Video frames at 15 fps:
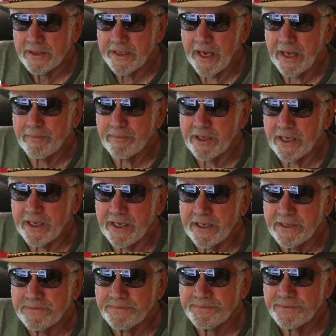Game
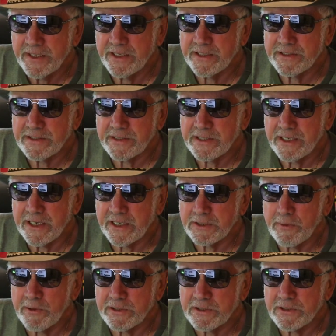day is
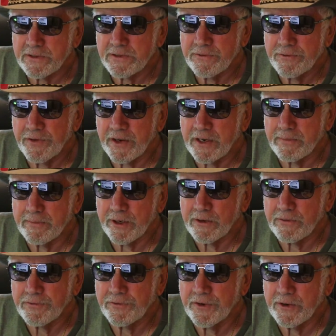as much fun
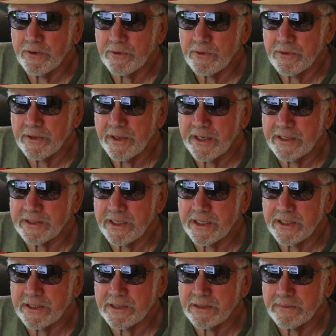about food as it
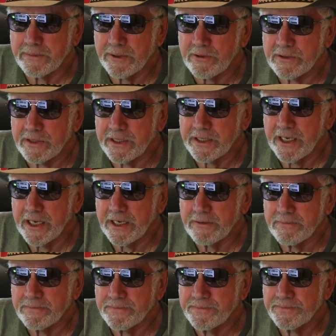is about the
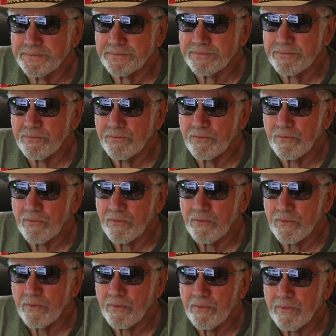game.
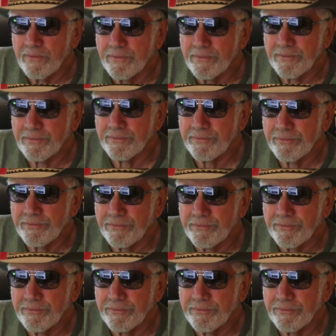Hmm.